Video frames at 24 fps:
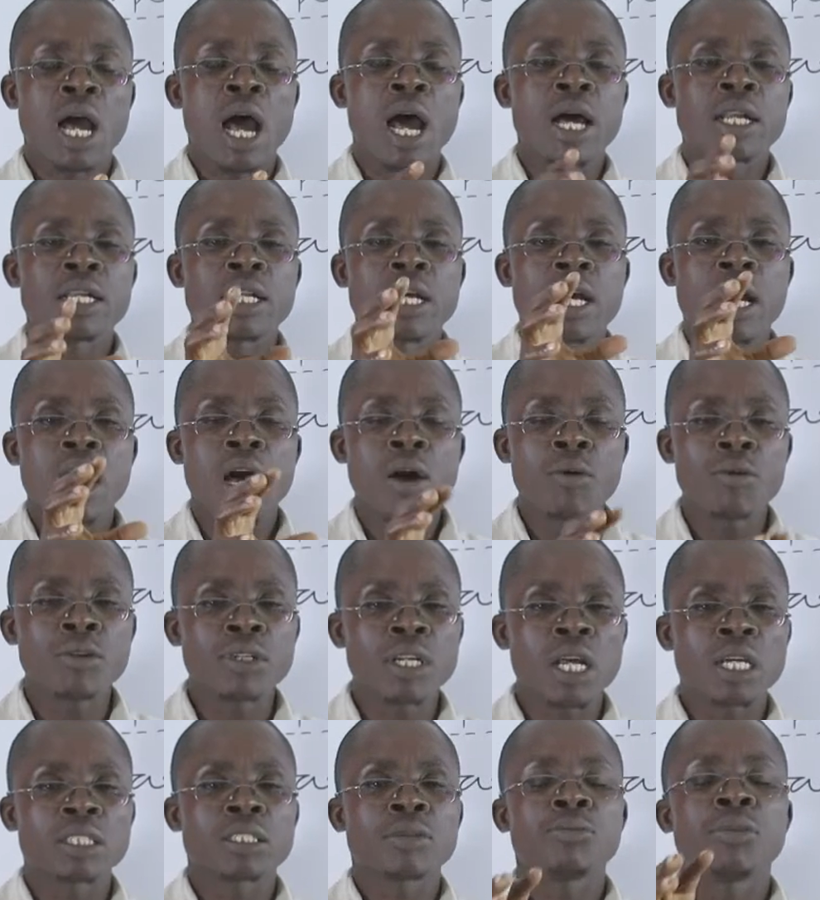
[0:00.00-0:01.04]
and how it
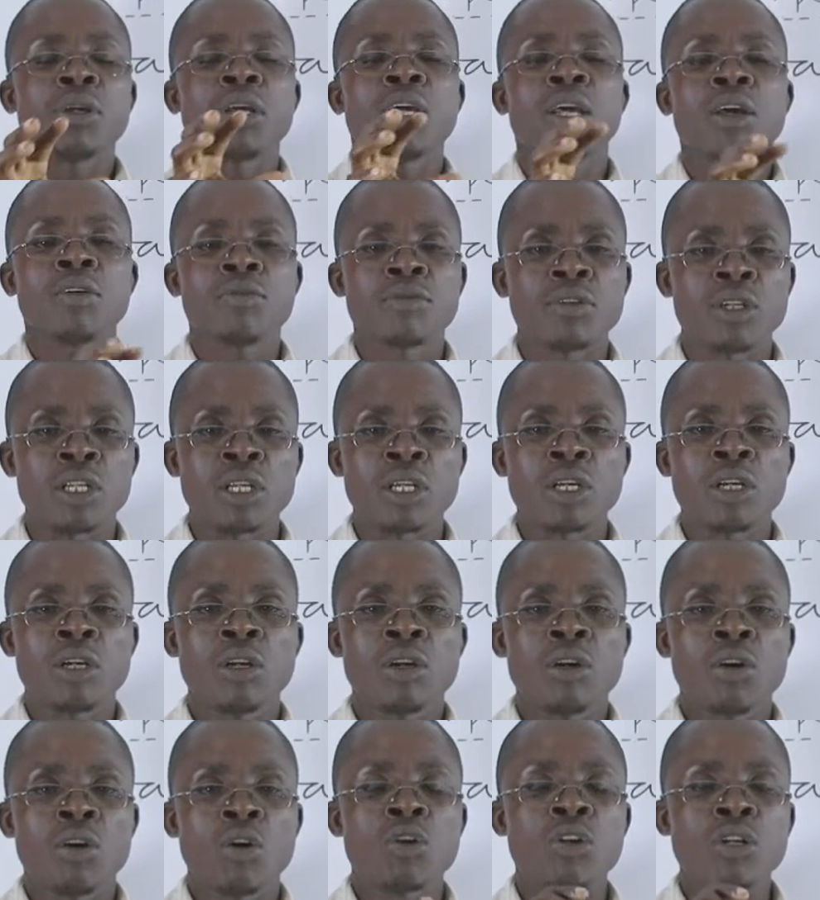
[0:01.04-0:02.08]
has behaved
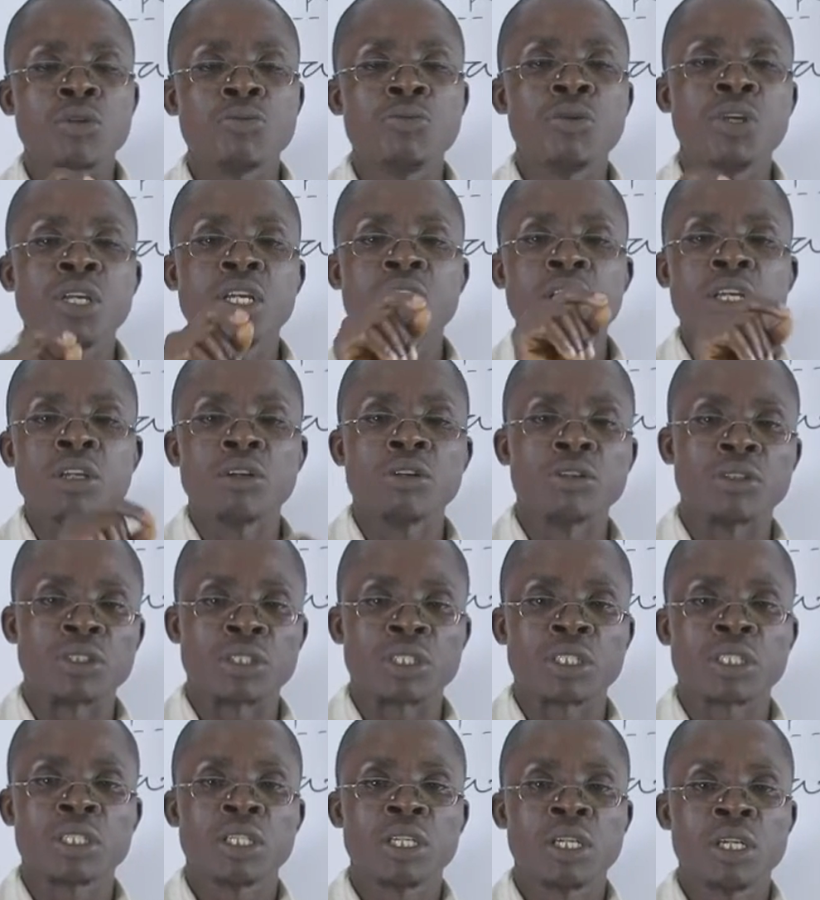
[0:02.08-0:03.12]
on being
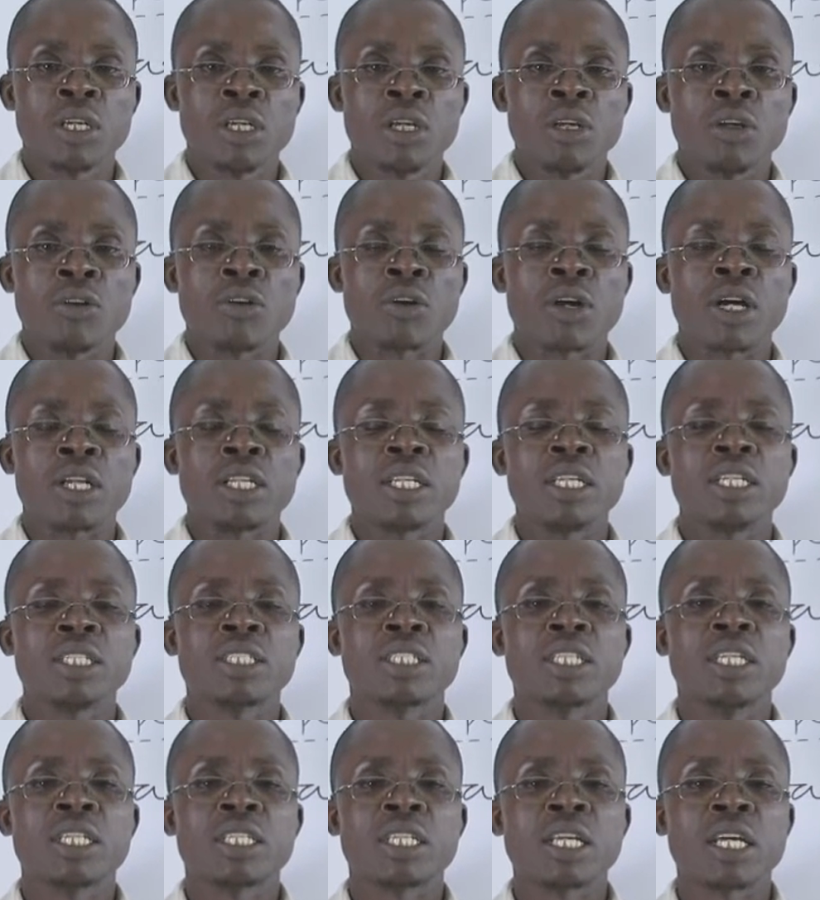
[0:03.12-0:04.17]
used, you can
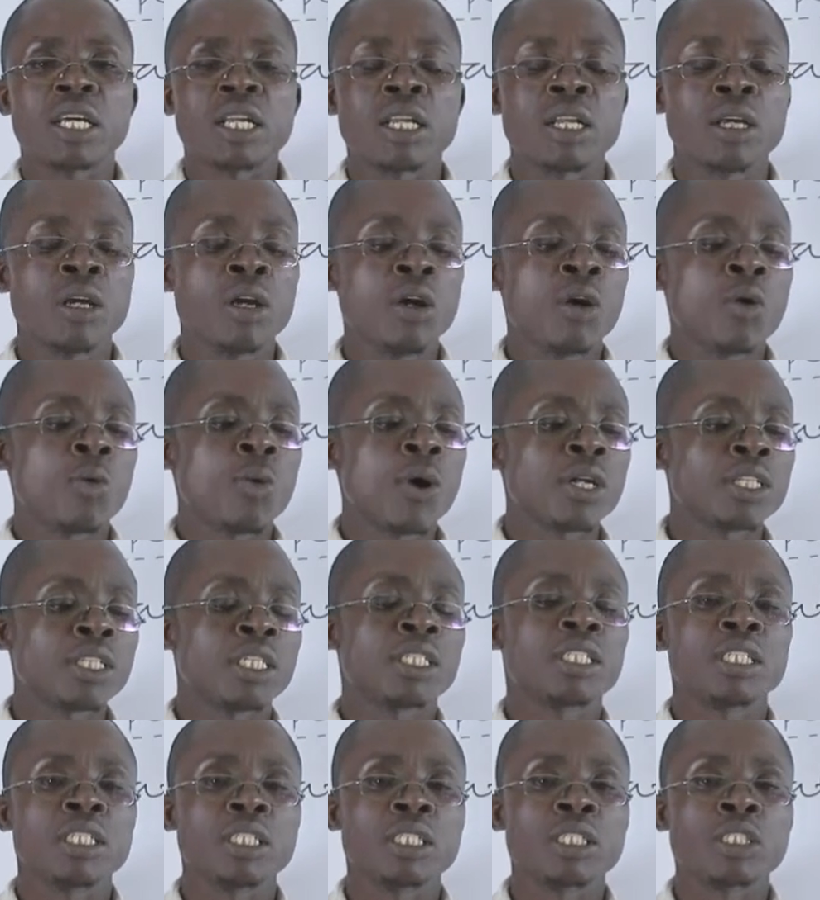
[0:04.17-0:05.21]
easily tell what
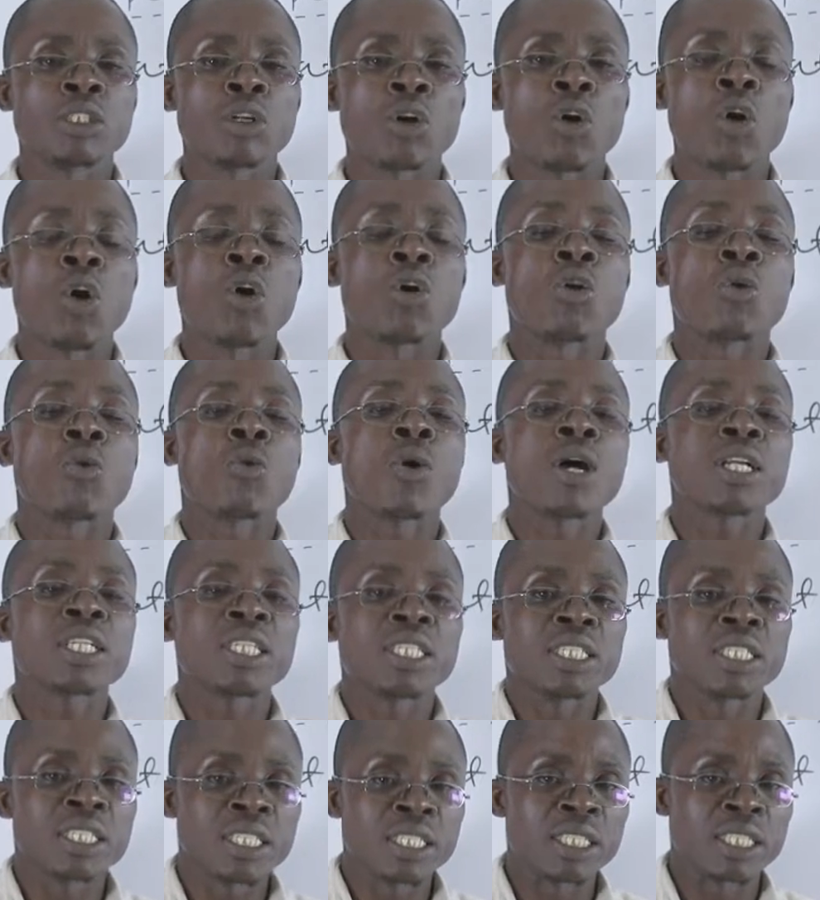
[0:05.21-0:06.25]
it is or what
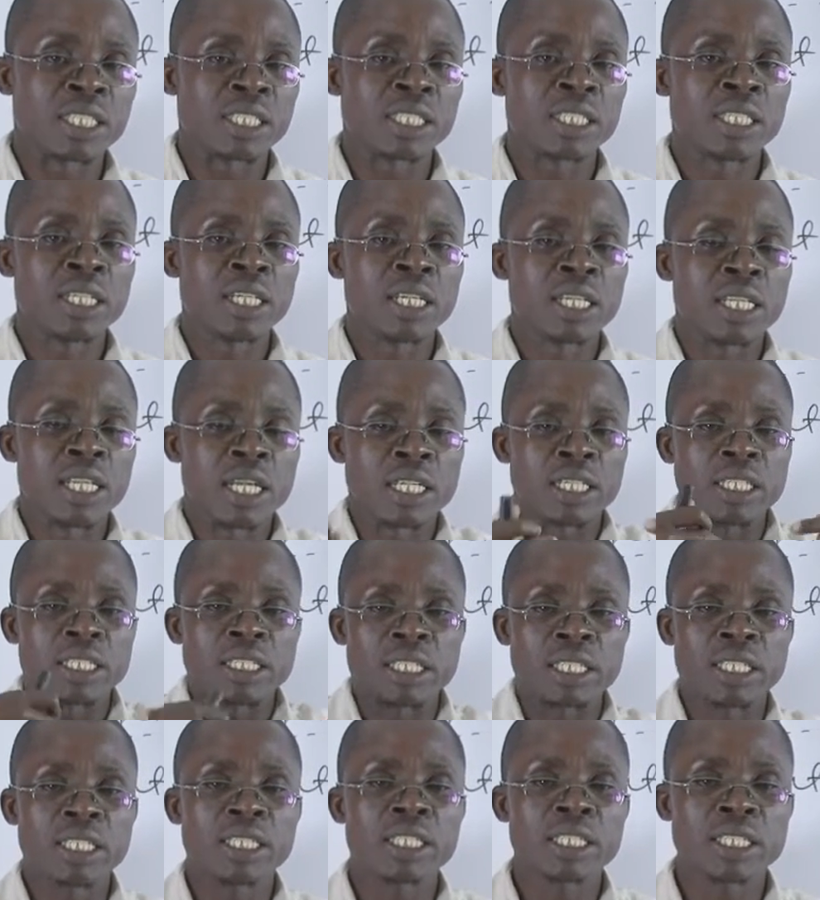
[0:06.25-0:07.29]
is it that is
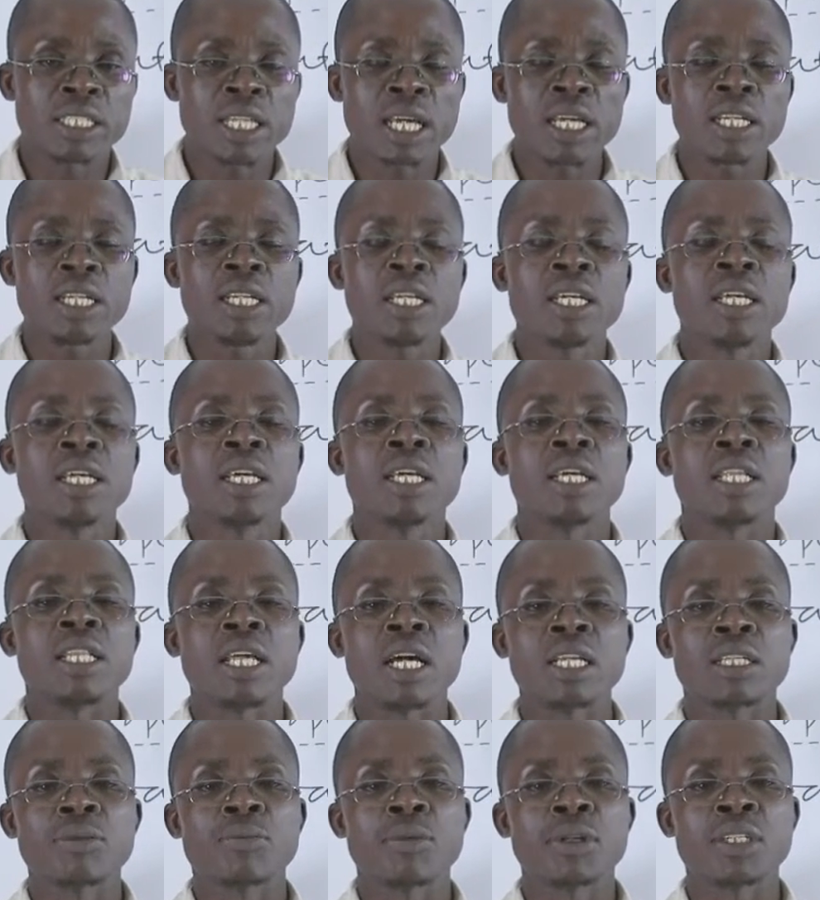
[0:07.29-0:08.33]
inside
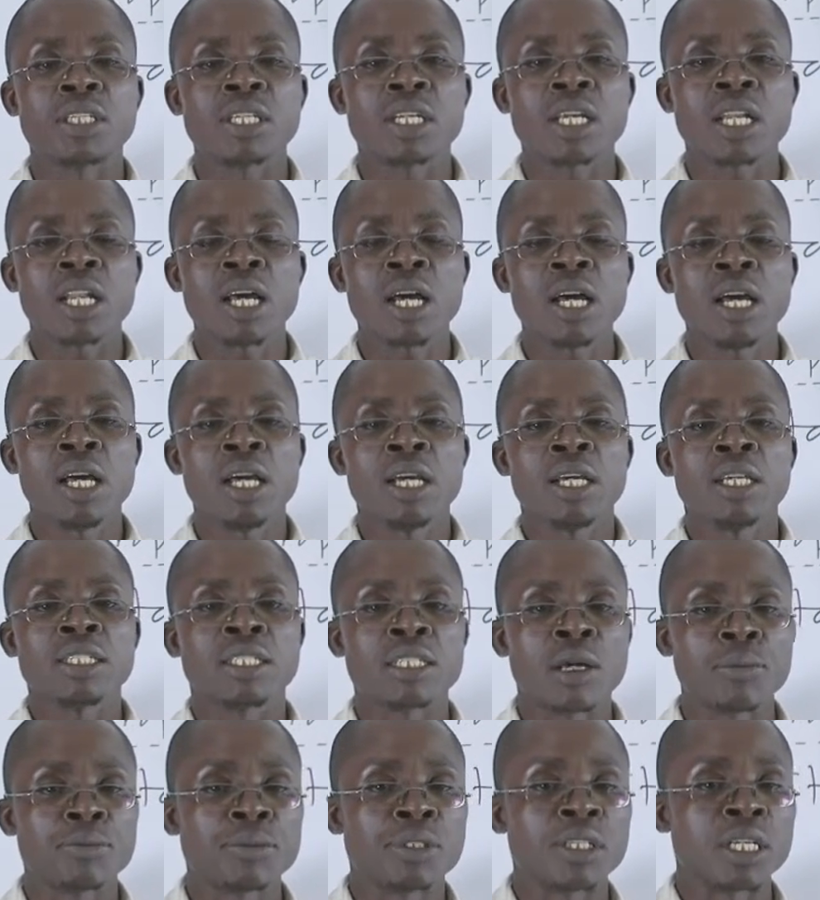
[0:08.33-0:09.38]
that particular
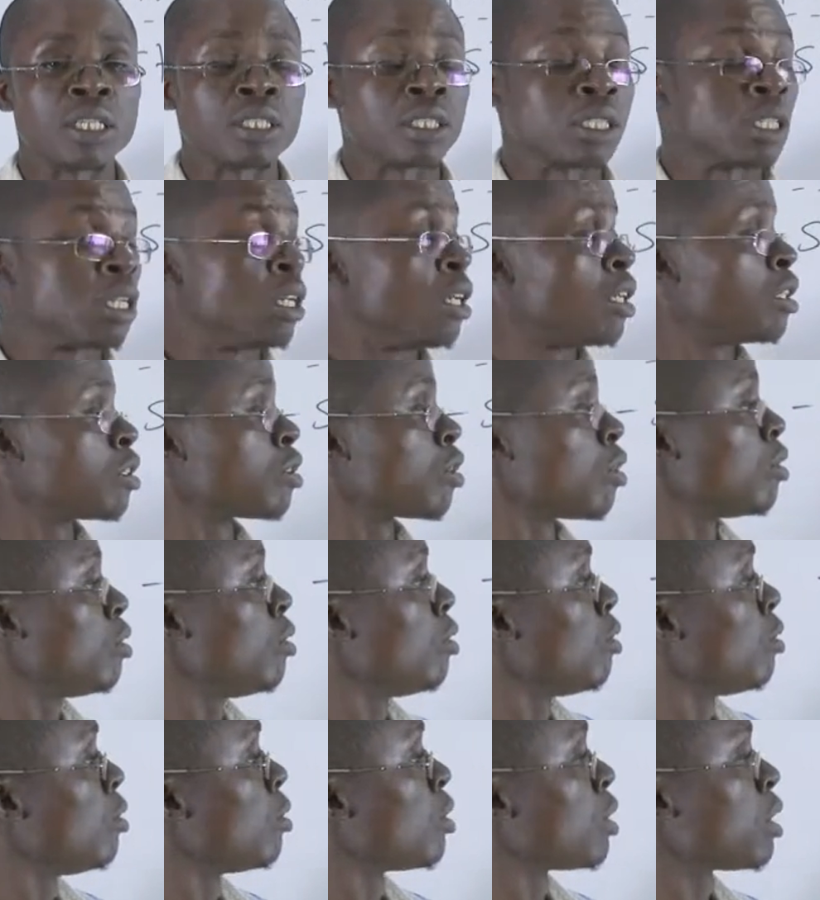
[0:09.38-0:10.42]
substance. So
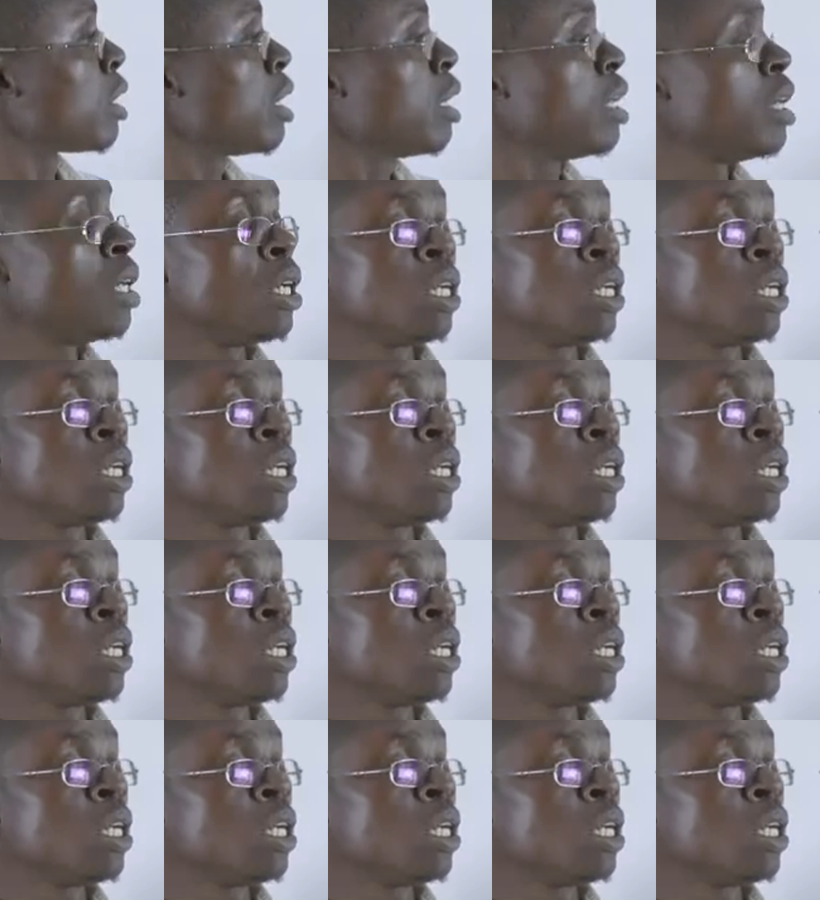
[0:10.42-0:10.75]
use